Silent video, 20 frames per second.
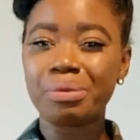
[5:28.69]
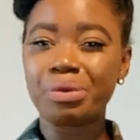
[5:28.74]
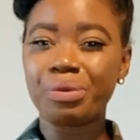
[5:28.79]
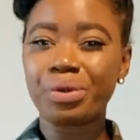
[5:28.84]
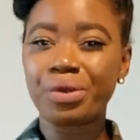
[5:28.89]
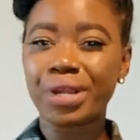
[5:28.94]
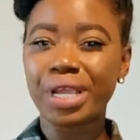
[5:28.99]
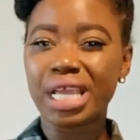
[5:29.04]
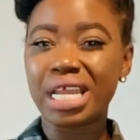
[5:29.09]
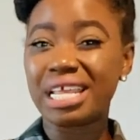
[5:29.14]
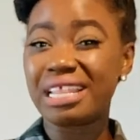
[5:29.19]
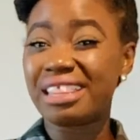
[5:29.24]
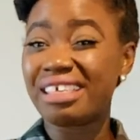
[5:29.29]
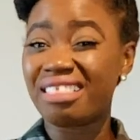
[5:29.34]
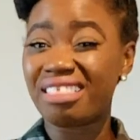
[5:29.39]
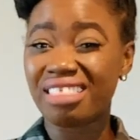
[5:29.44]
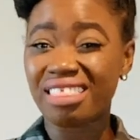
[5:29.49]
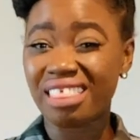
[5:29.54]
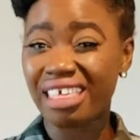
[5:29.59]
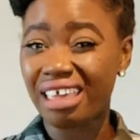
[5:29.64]
wearing anything
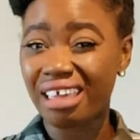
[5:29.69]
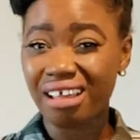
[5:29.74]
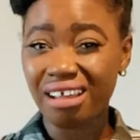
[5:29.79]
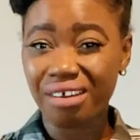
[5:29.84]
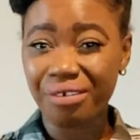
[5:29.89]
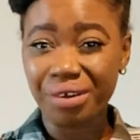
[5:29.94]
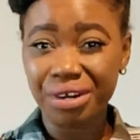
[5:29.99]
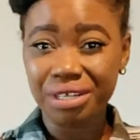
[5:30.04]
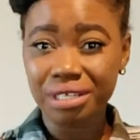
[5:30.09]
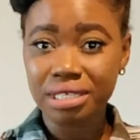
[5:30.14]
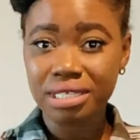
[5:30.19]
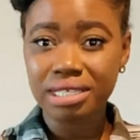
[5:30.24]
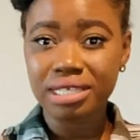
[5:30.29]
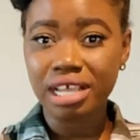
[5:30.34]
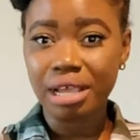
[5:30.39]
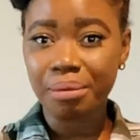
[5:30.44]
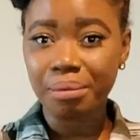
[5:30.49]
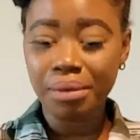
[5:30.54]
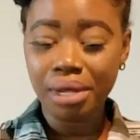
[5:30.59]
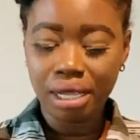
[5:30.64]
thick around this
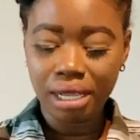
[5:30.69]
time,